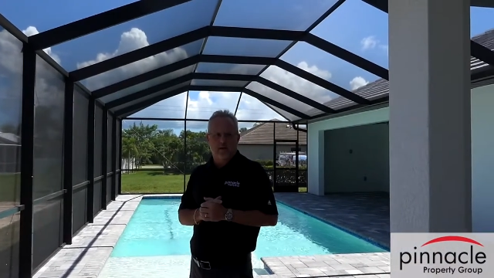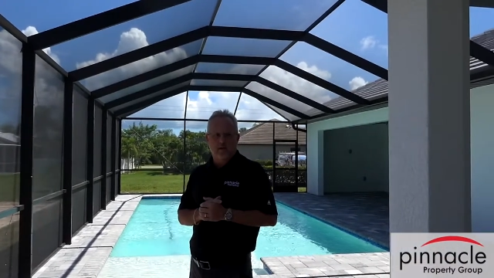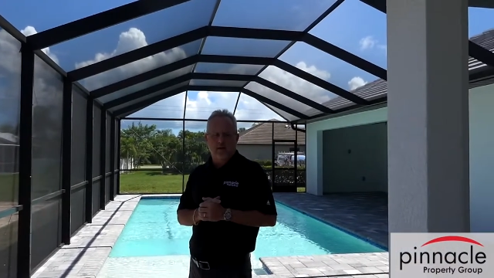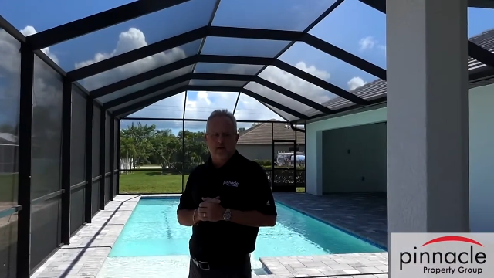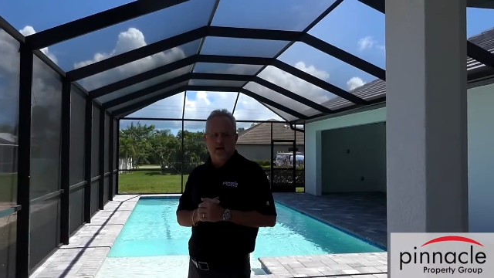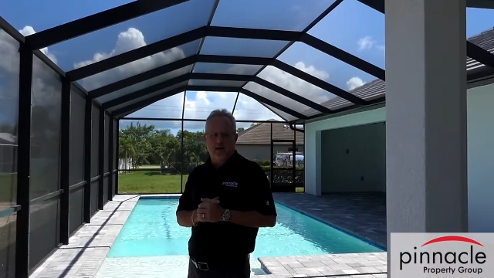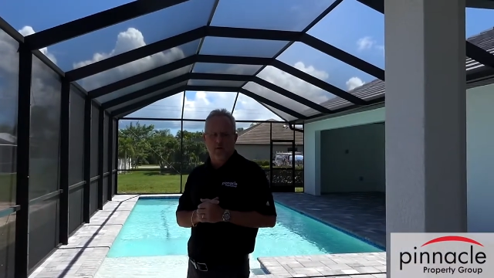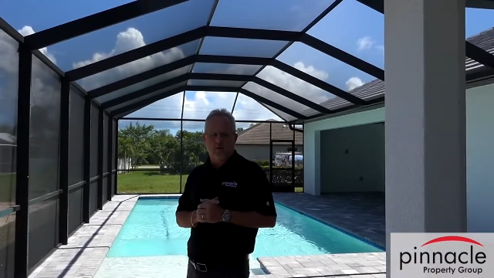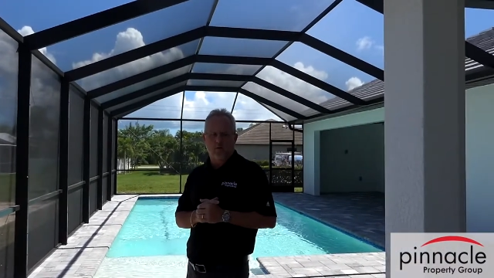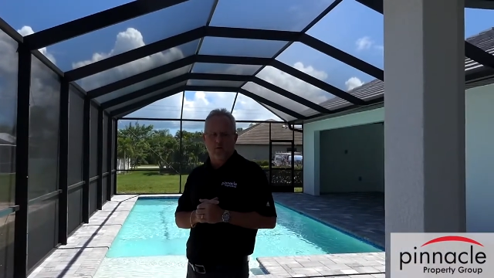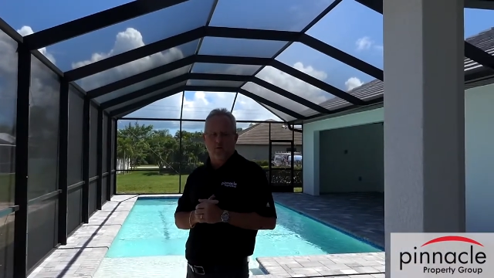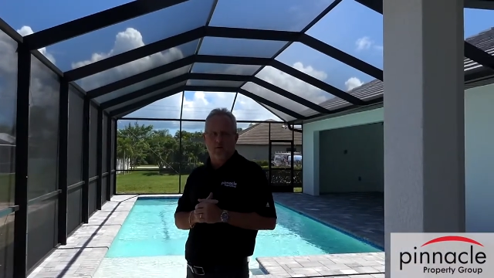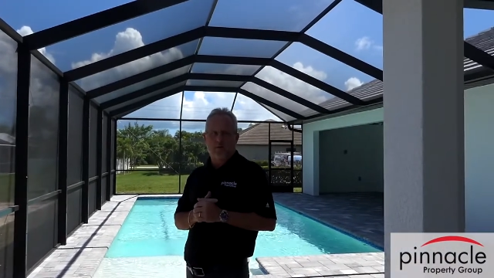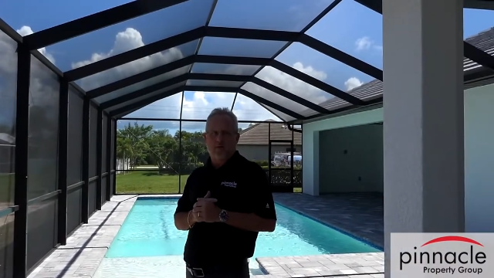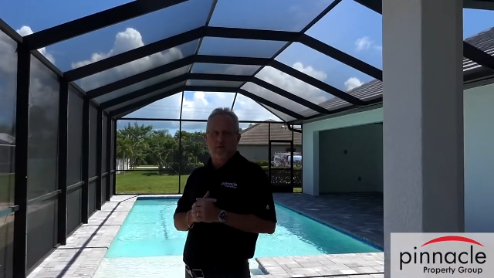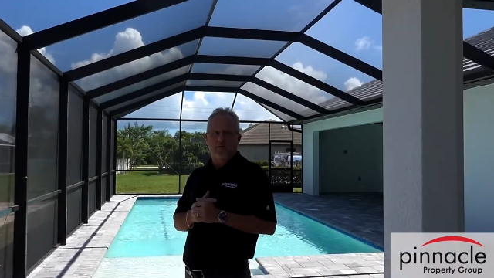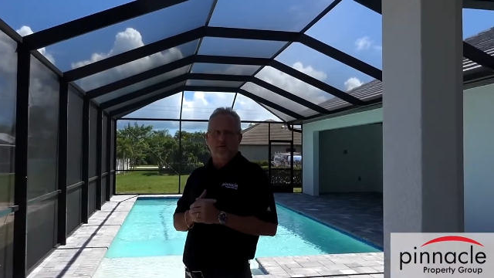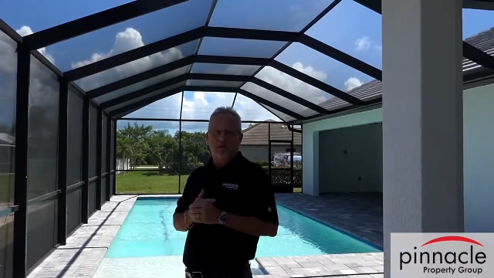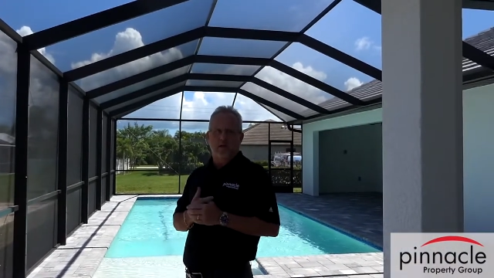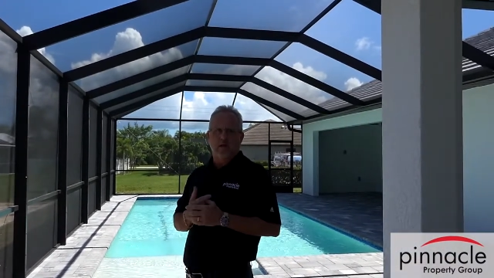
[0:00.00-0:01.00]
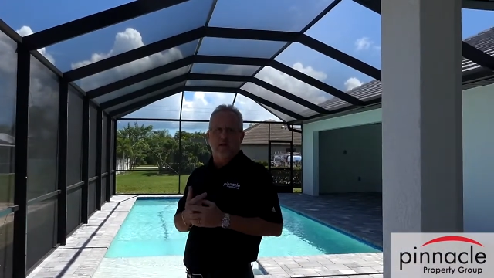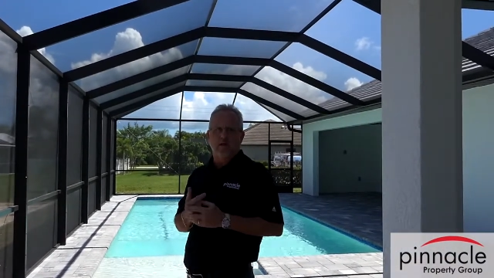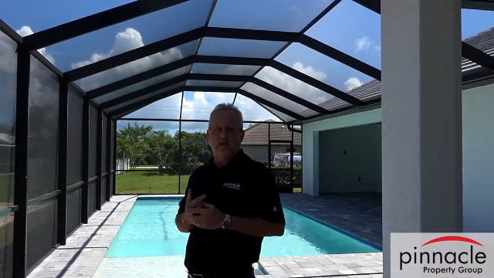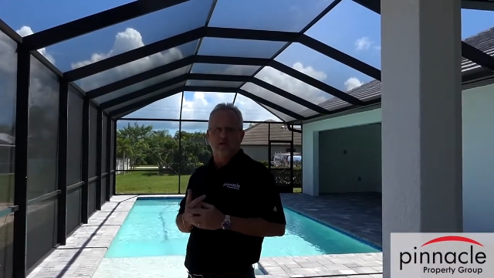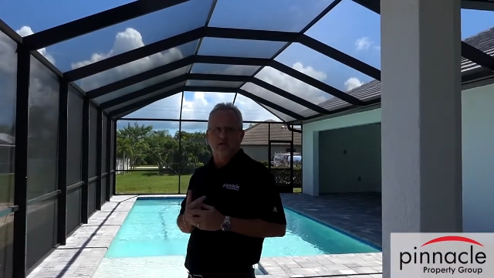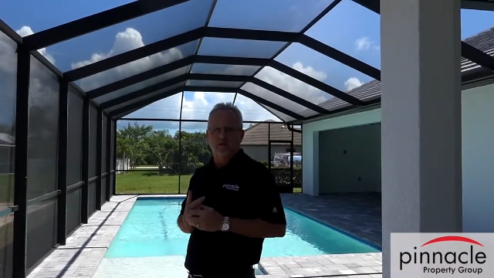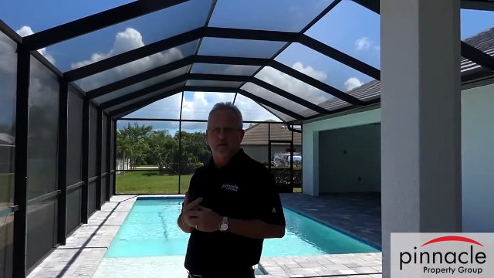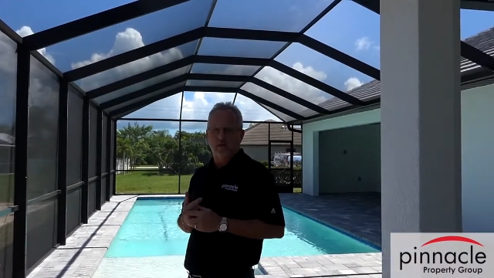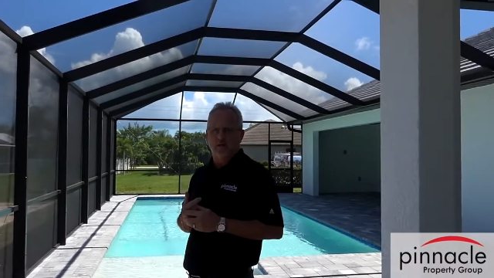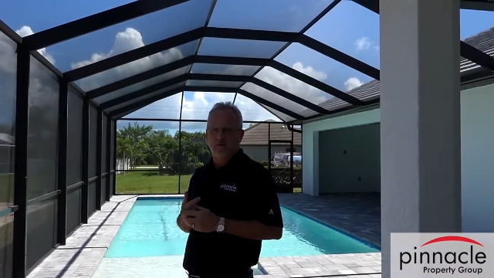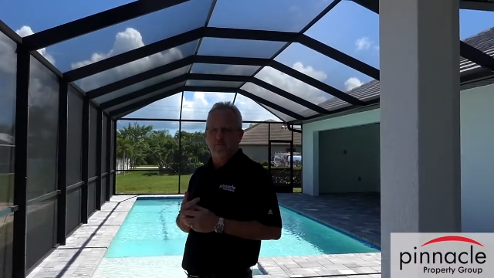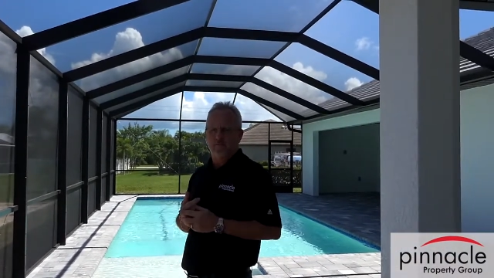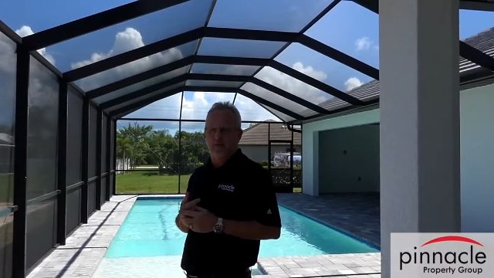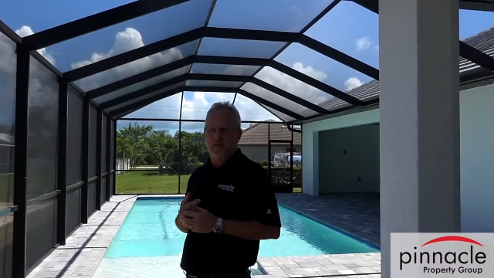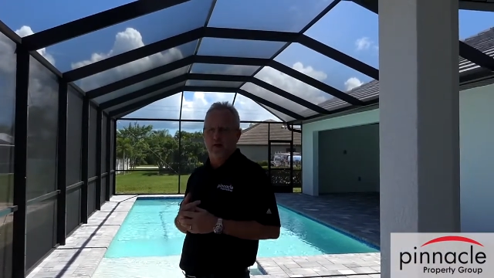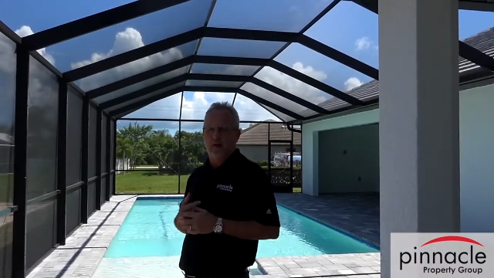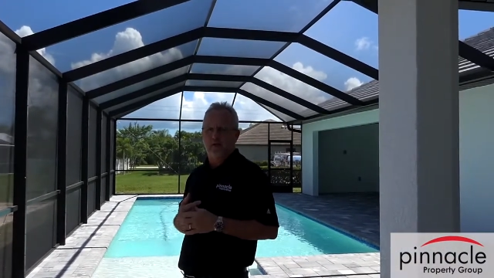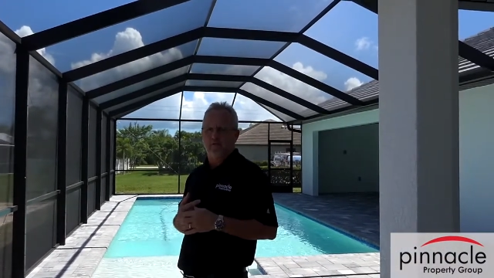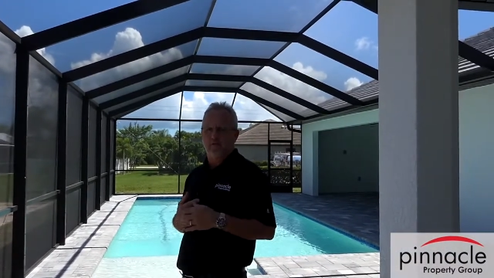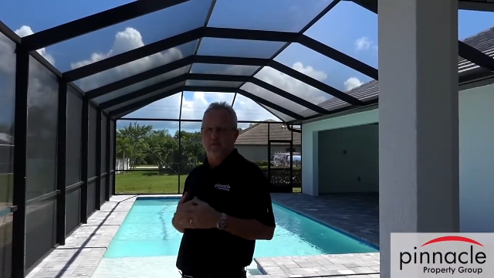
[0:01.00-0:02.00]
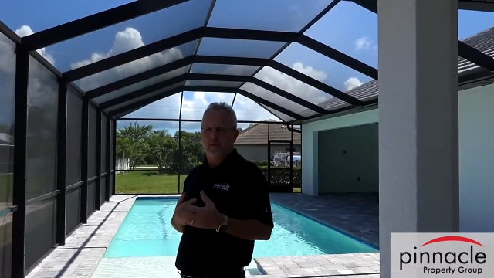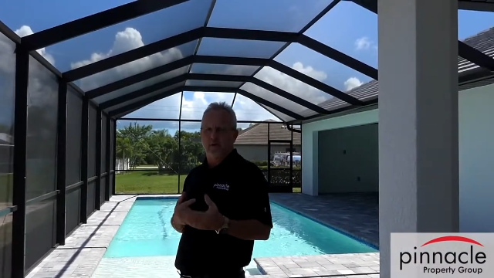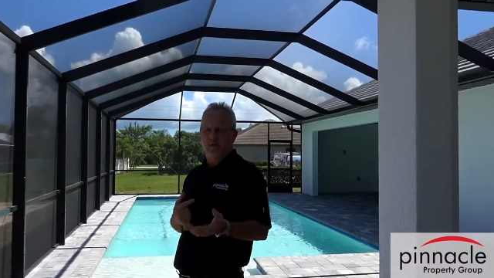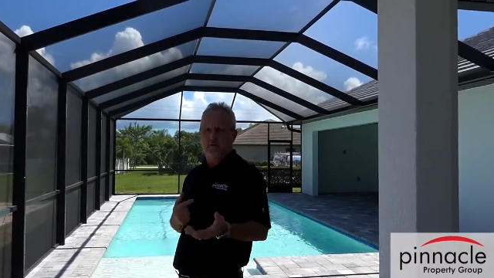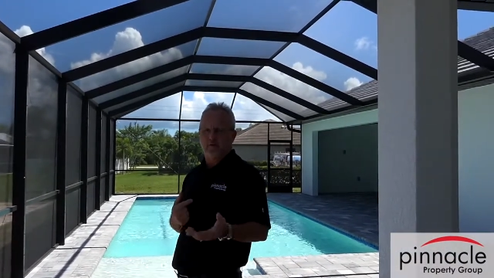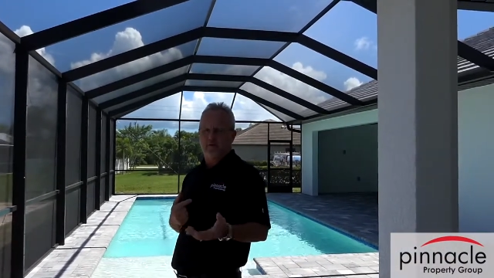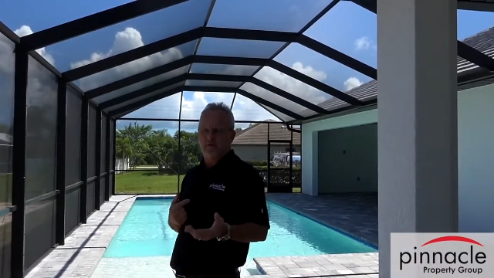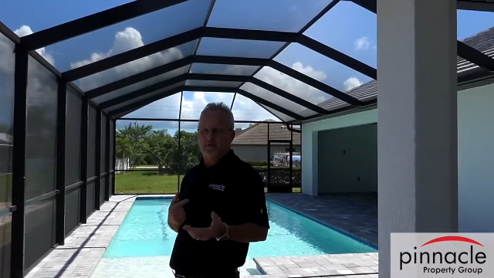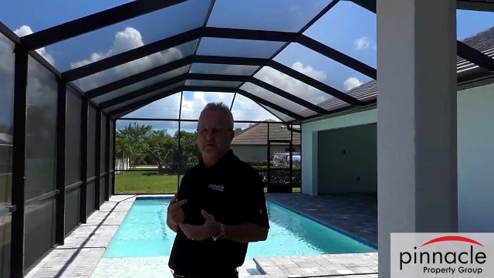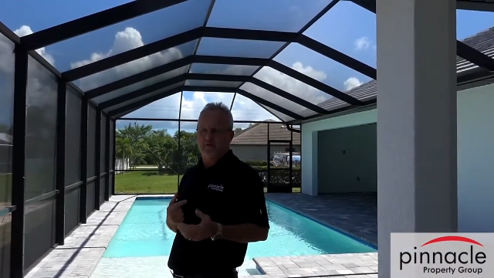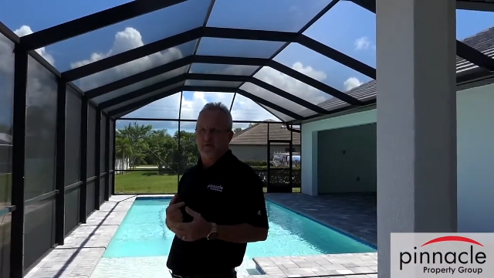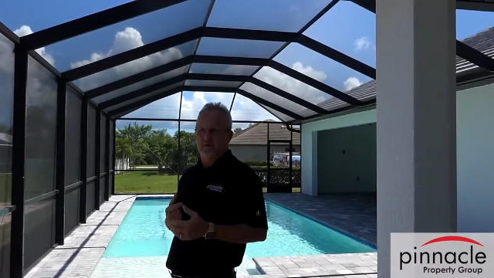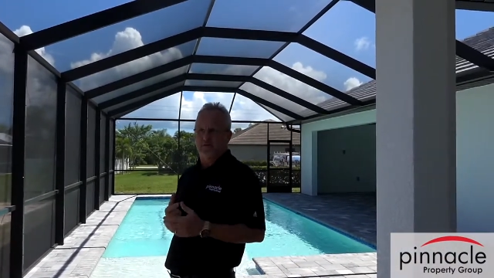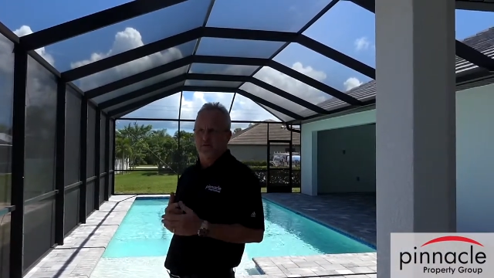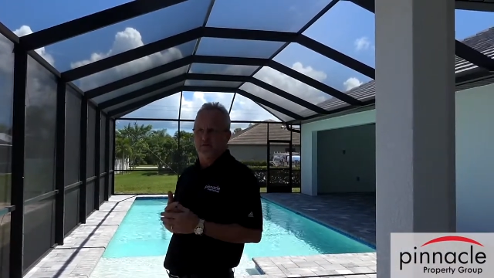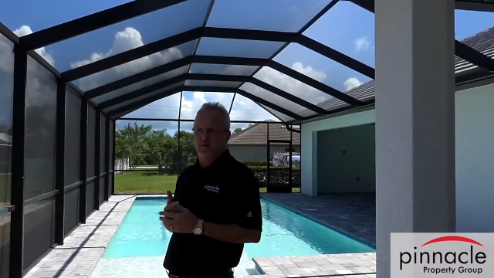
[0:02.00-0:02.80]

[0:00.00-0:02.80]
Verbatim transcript: that will maintain itself to have additional